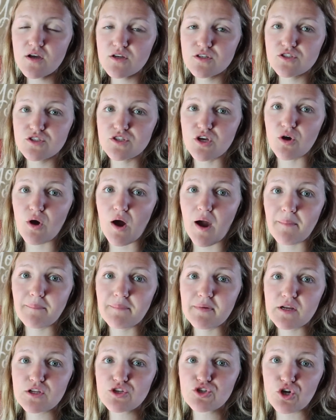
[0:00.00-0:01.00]
So I'm
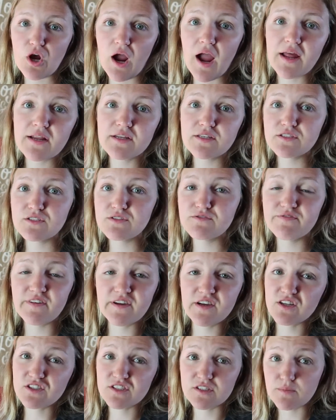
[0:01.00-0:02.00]
going to try and
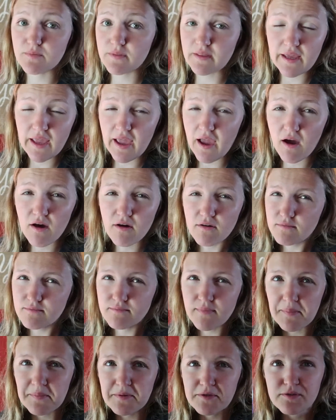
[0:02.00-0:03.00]
figure something out,
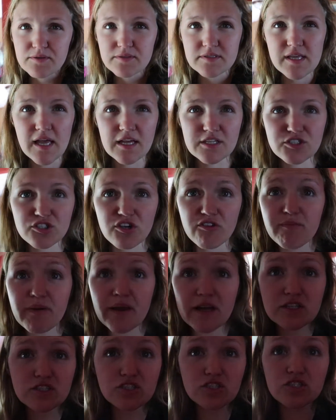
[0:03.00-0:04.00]
maybe do a slideshow of
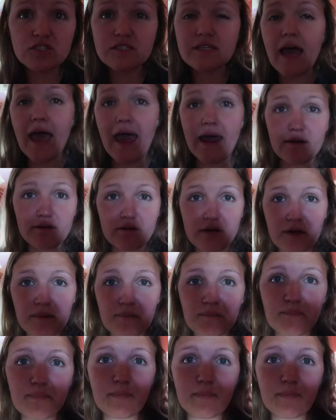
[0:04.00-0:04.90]
pictures, I don't know.